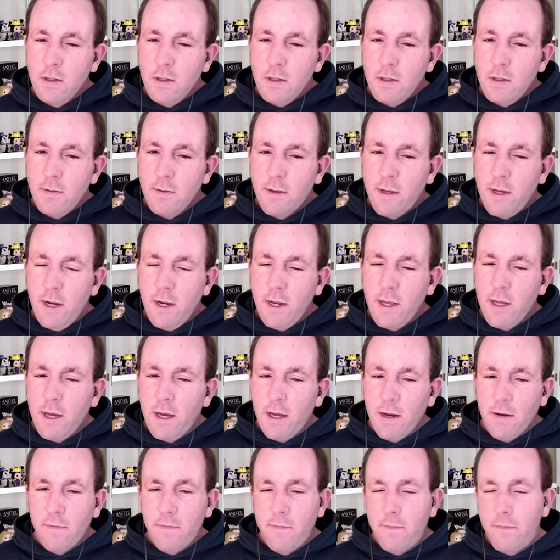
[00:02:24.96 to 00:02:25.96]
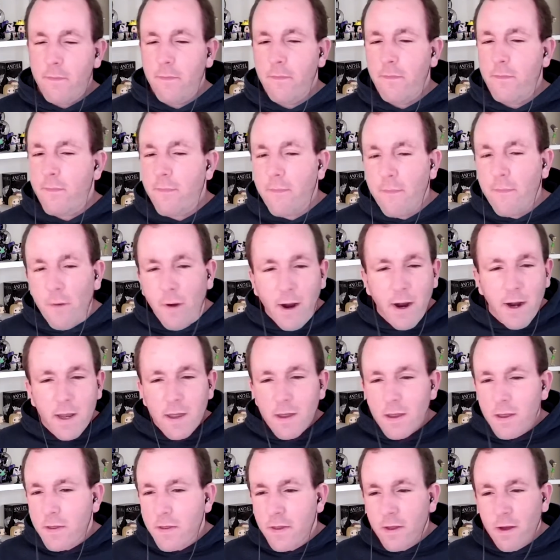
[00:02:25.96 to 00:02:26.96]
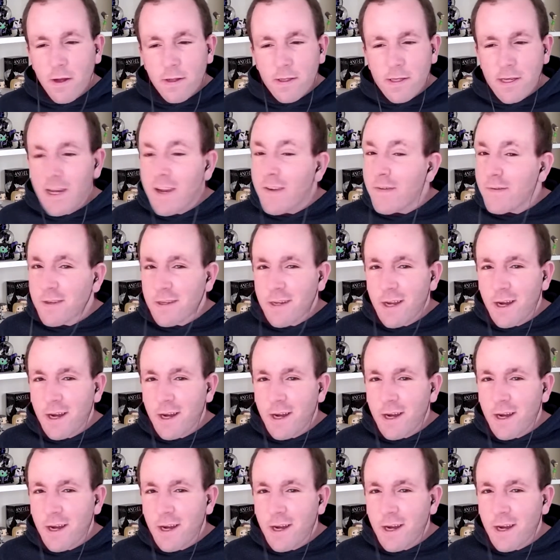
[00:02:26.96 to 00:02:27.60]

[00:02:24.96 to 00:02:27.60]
Kind of getting Friday the 13th style